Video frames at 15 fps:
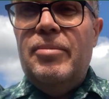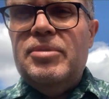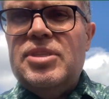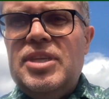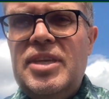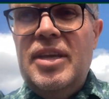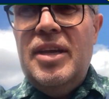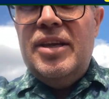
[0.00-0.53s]
was
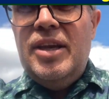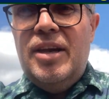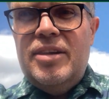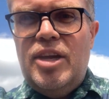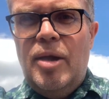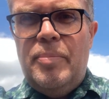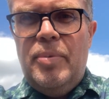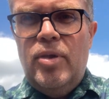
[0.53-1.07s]
a young
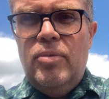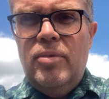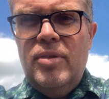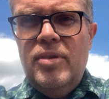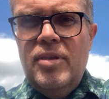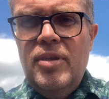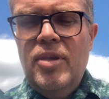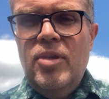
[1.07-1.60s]
couple
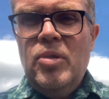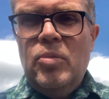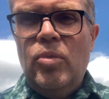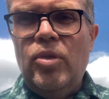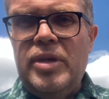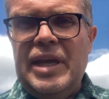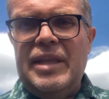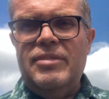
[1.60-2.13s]

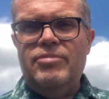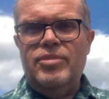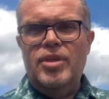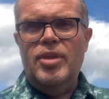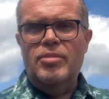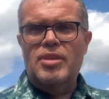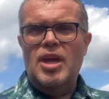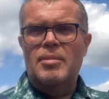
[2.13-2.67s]
walking
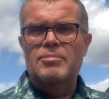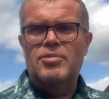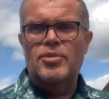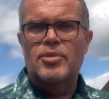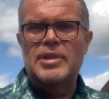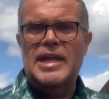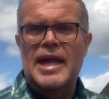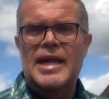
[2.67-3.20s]
through, come
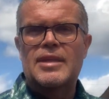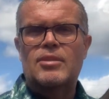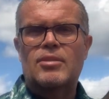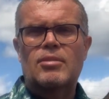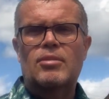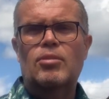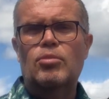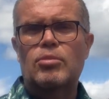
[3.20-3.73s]
through again
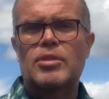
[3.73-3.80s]
all